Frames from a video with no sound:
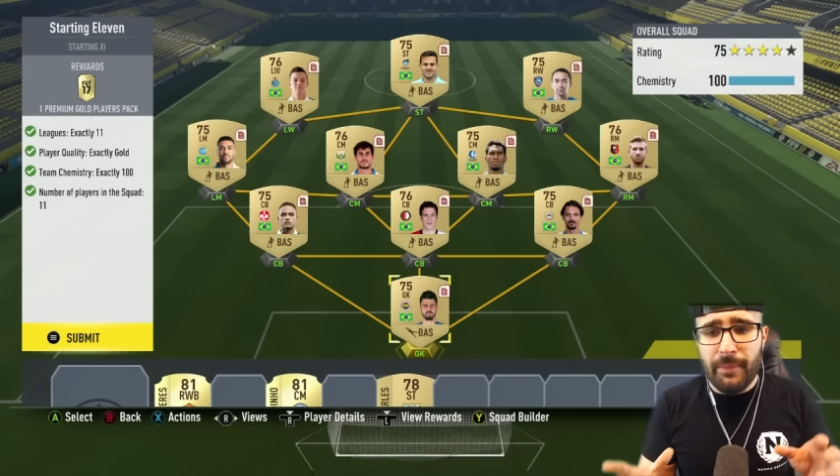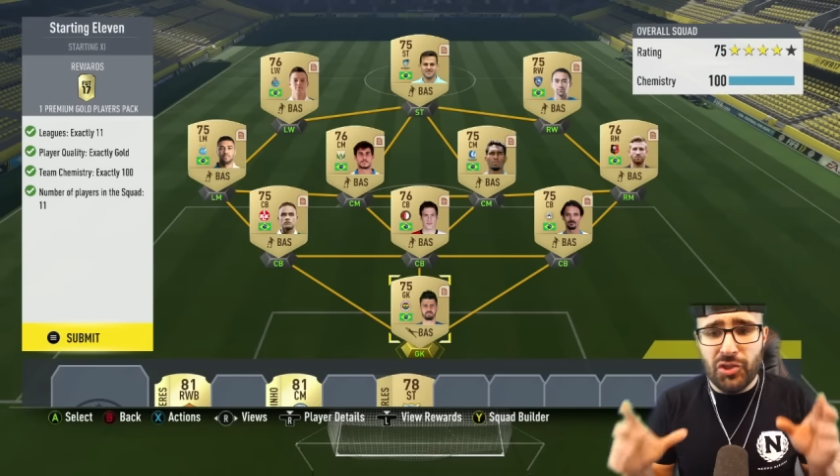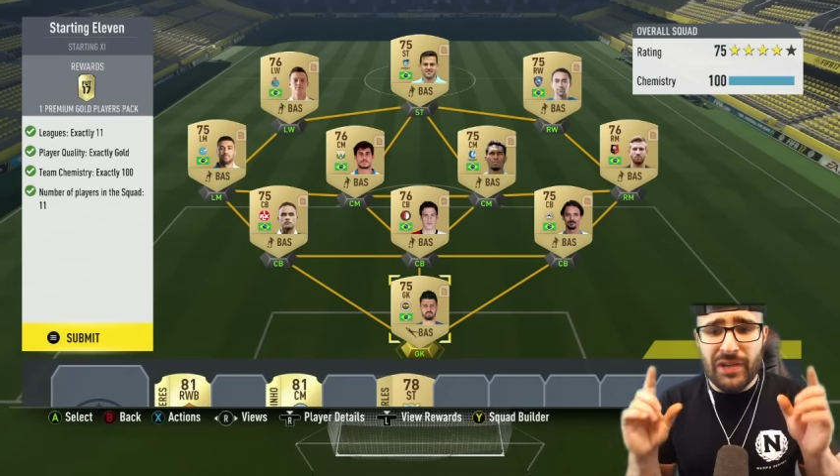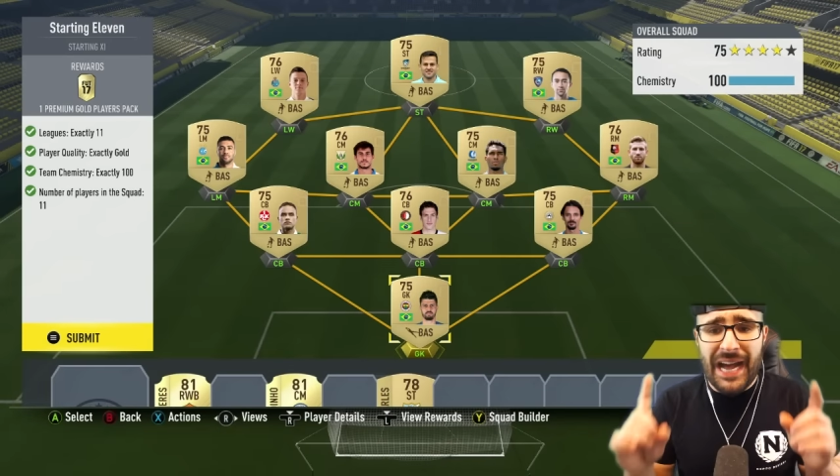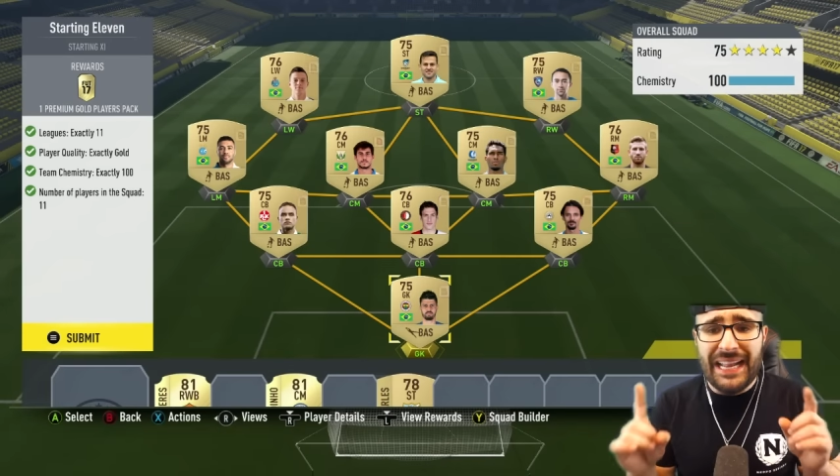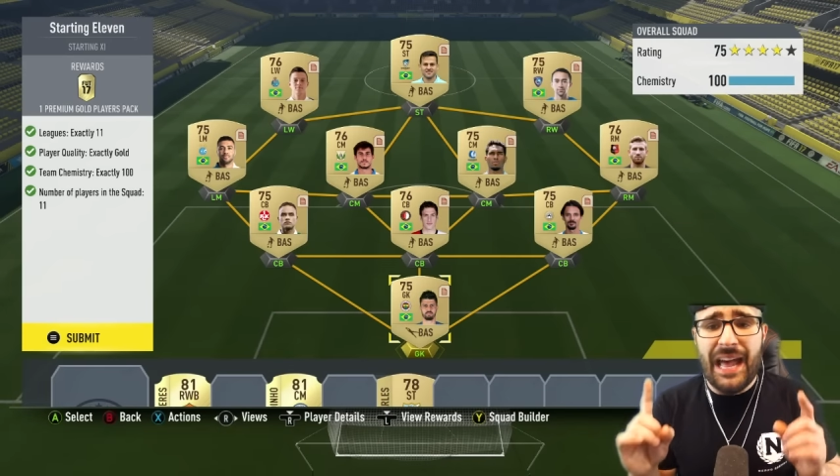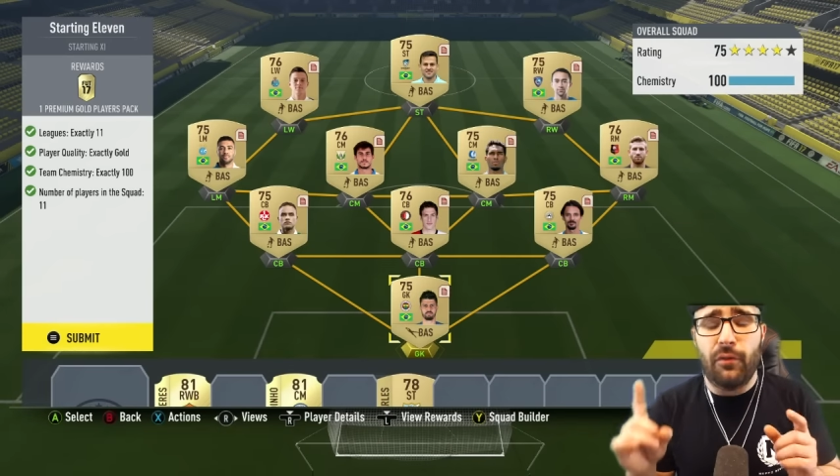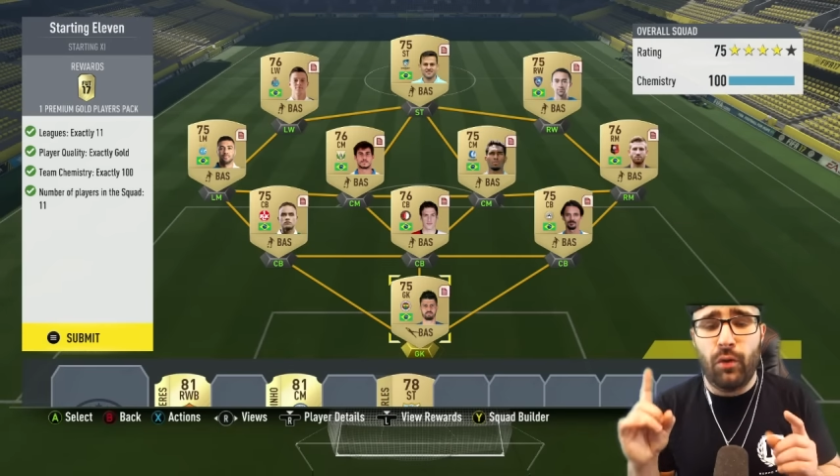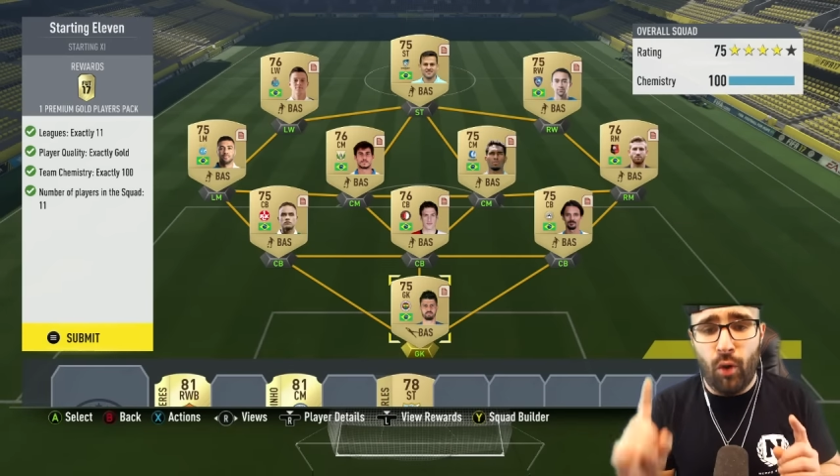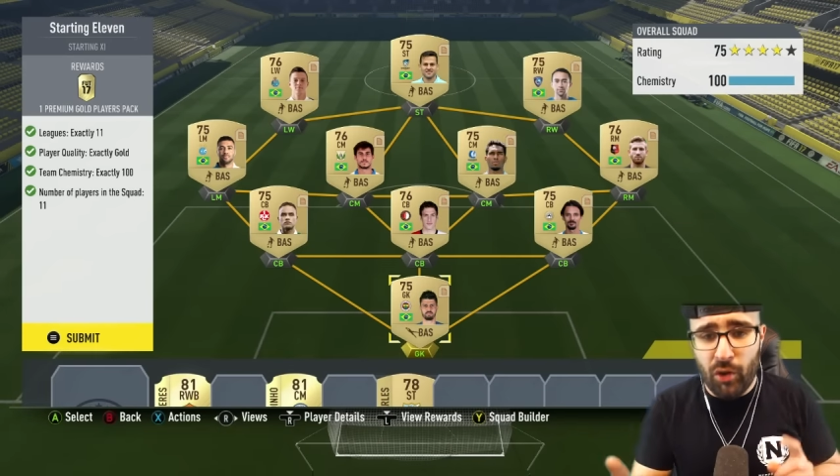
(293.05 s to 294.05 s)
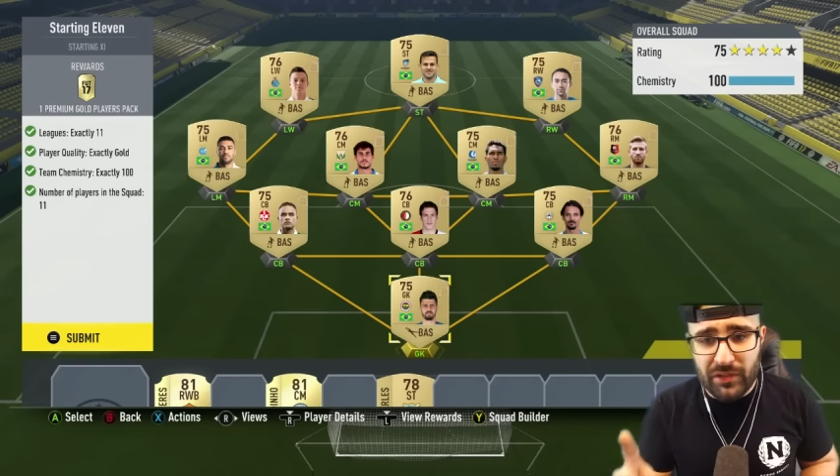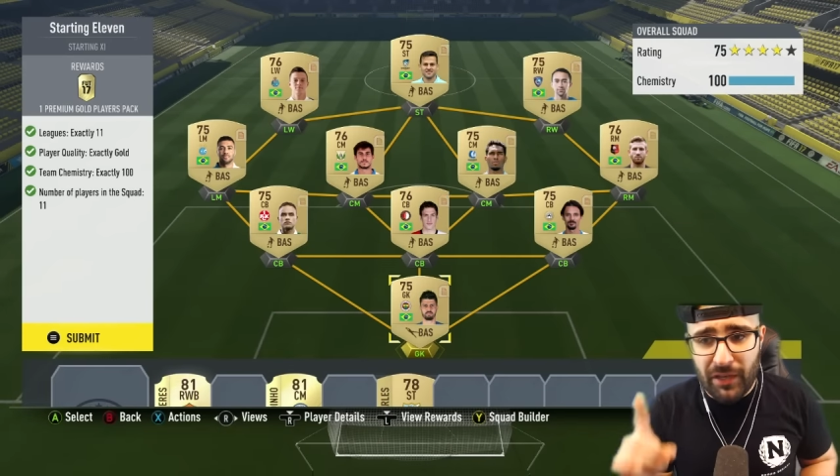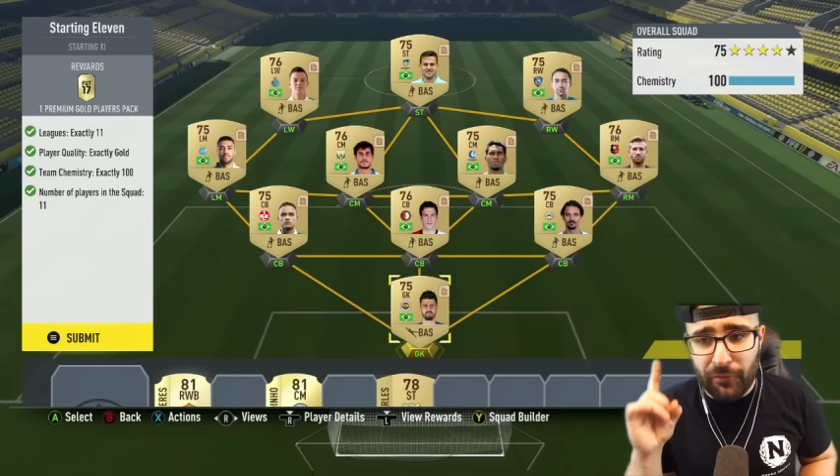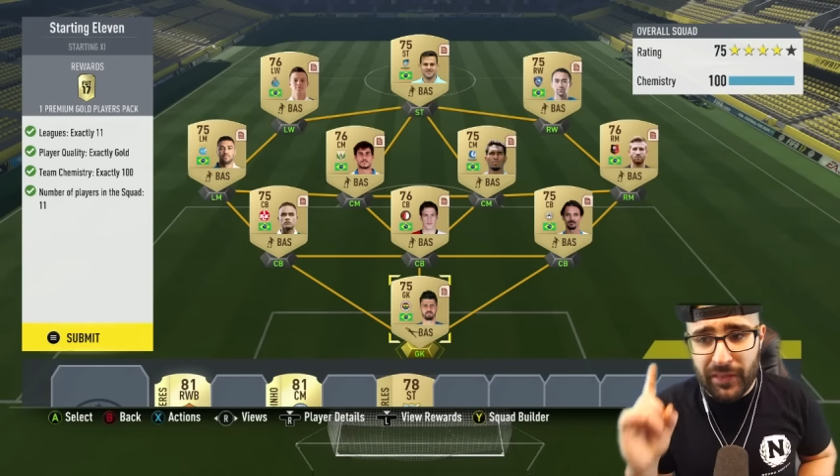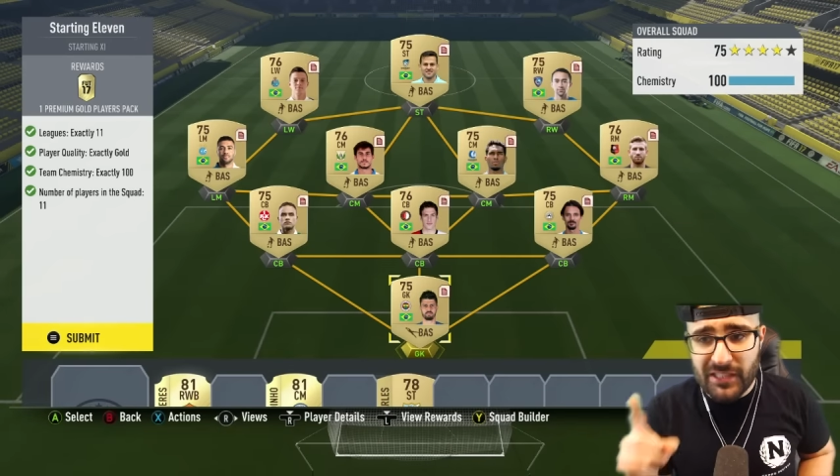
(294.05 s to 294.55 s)
but you gotta have loyalty
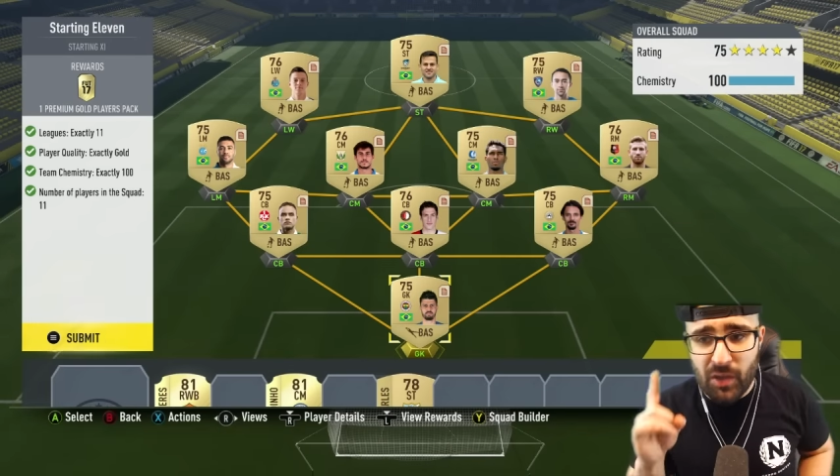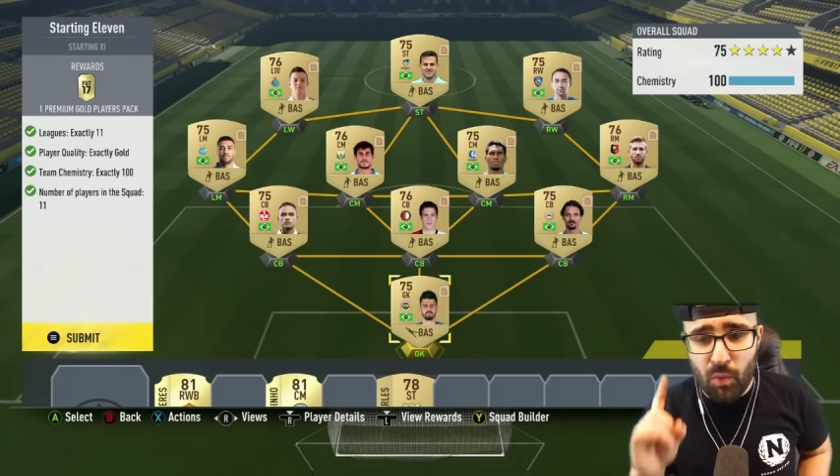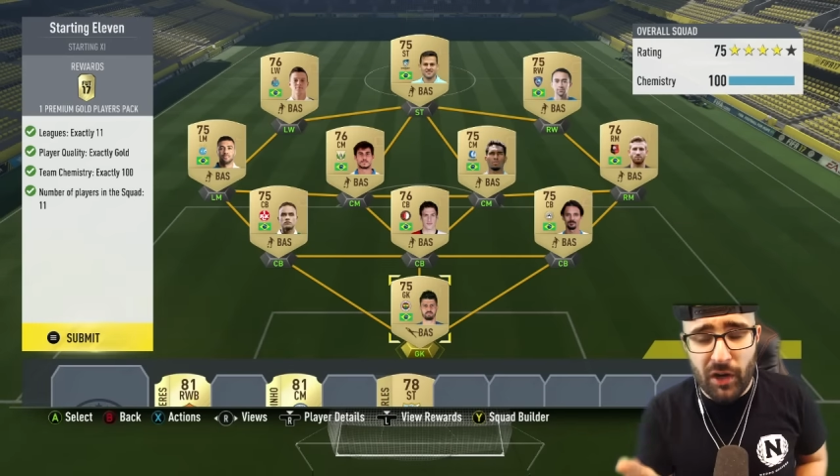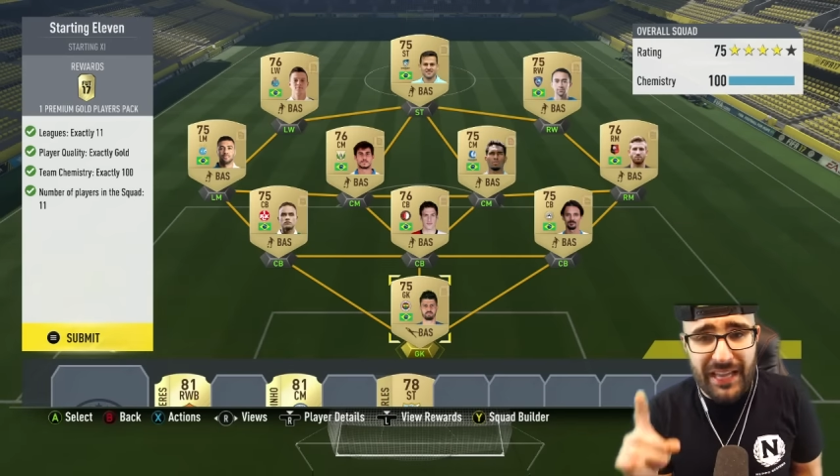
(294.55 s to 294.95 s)
for this to work.